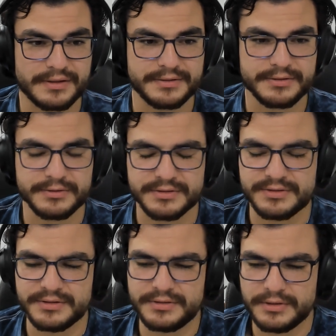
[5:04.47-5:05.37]

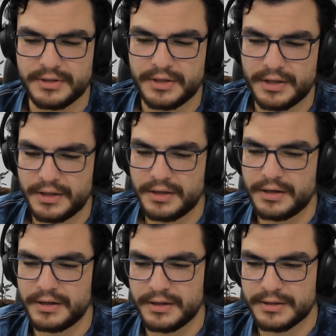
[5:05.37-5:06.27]
understood,
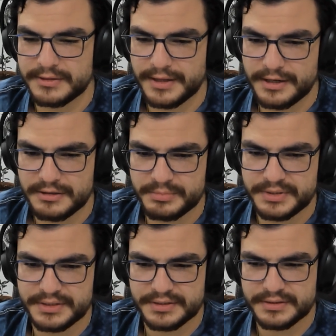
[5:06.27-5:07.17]
that it'll
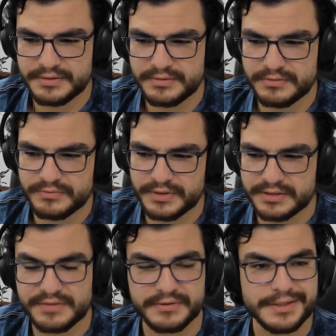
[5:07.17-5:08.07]
be
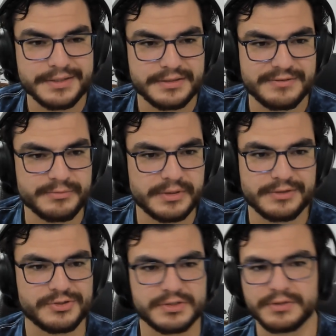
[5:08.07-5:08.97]
relatively easier for me to
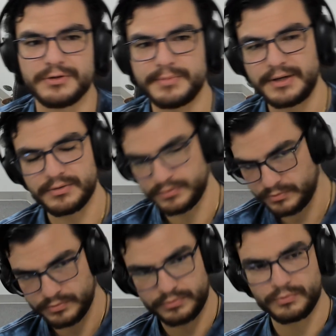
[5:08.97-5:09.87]
just go about
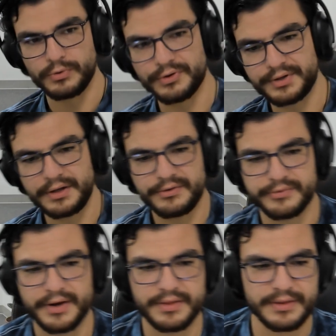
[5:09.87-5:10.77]
working
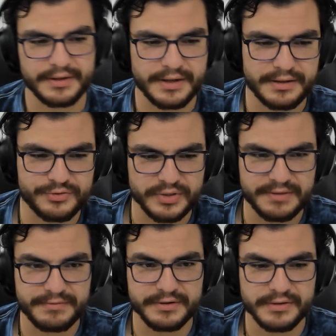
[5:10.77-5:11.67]
rather than kind of trying
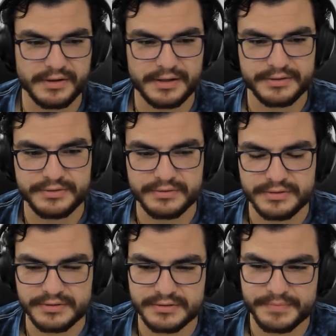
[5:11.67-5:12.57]
to figure out how to do
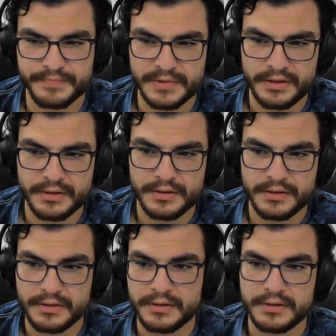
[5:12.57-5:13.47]
things.
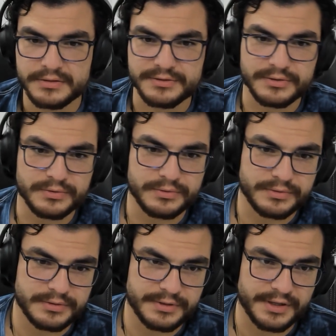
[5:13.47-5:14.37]
So
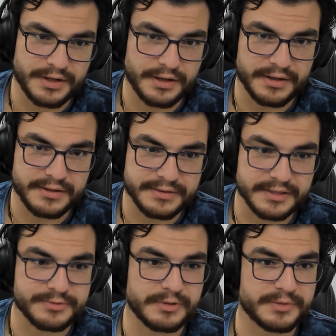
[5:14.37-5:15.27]

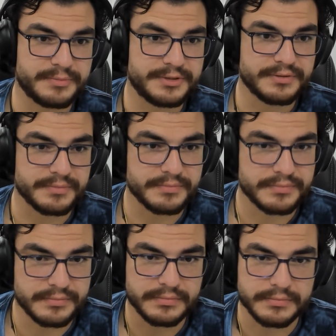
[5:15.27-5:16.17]
that's what I'm going to be doing.
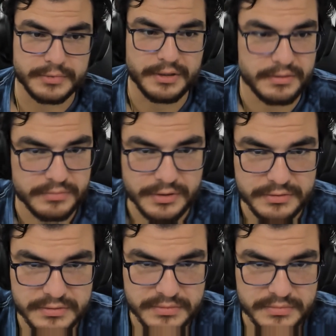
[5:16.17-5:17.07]
All right, peace.